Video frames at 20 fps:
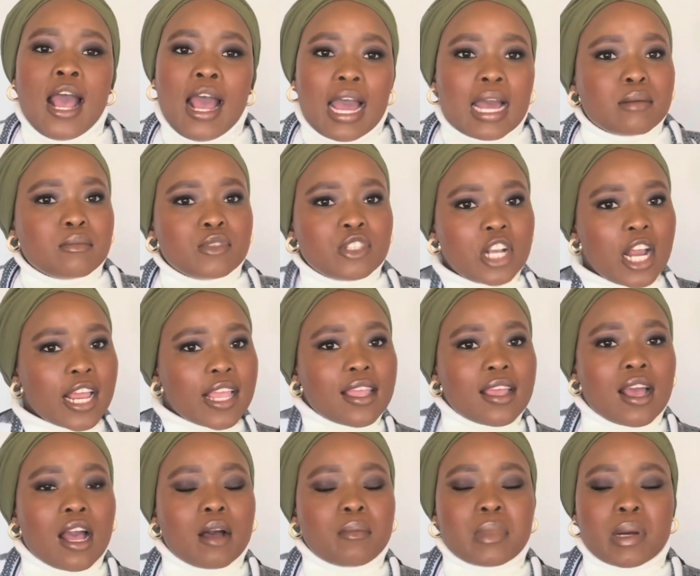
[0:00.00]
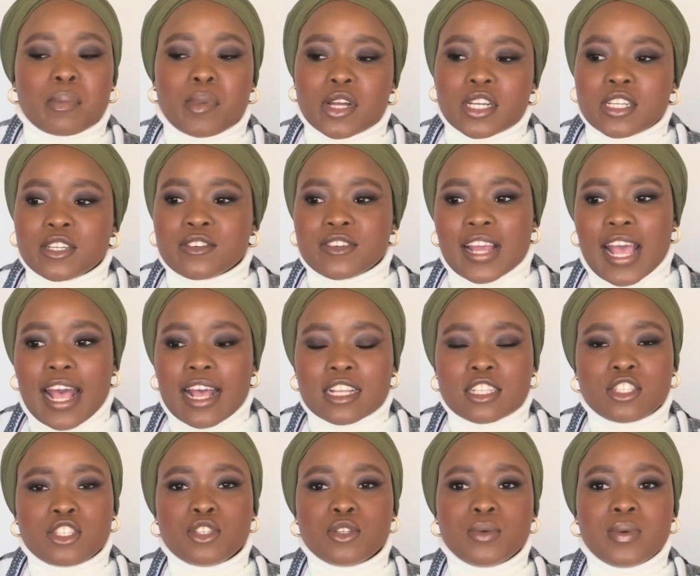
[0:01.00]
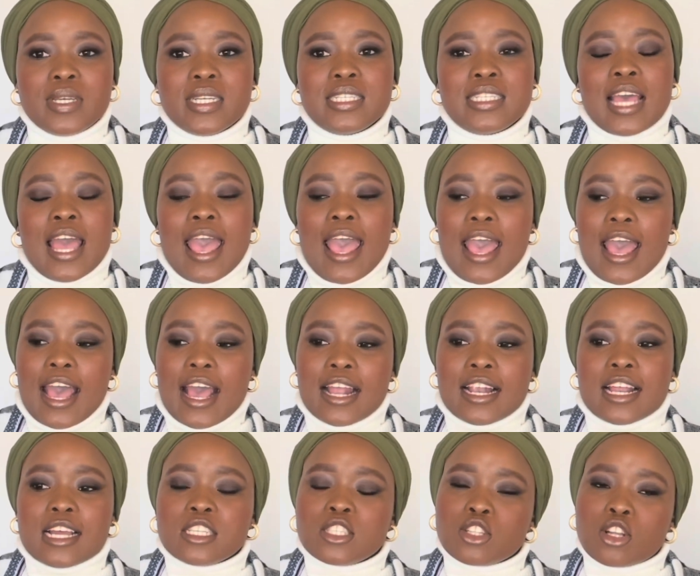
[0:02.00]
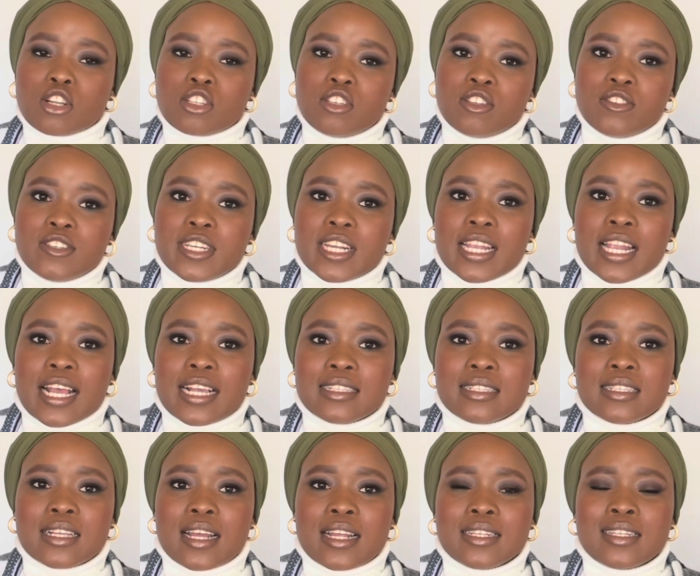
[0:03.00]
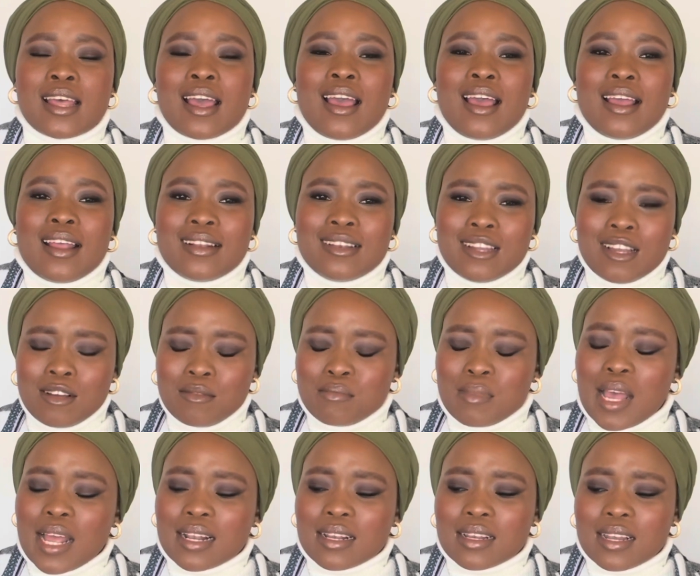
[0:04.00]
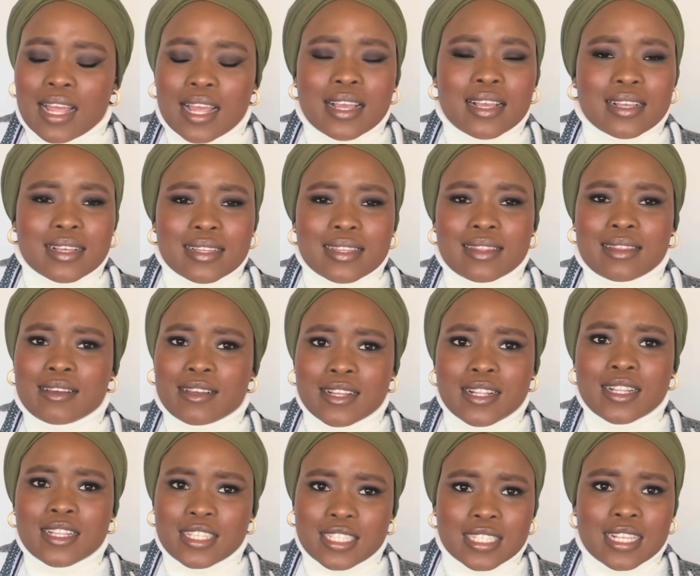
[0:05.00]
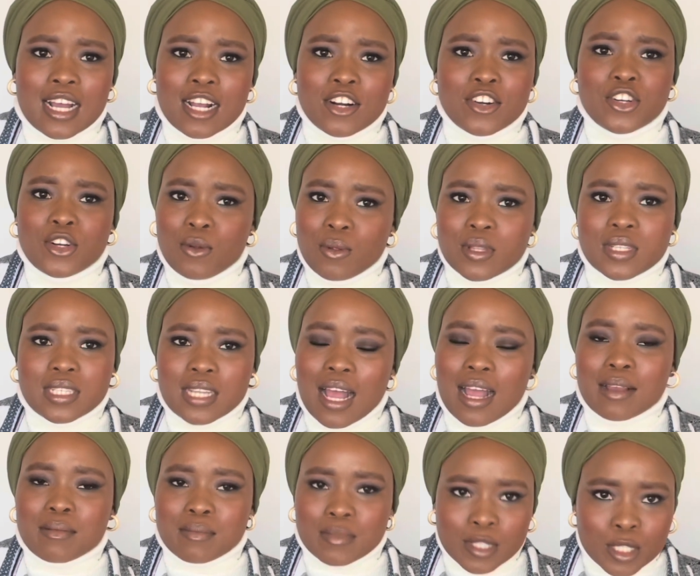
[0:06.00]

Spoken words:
I'm tracking how my body reacts to it, and I start to realize that, no man, like, the girl is hungry all the time.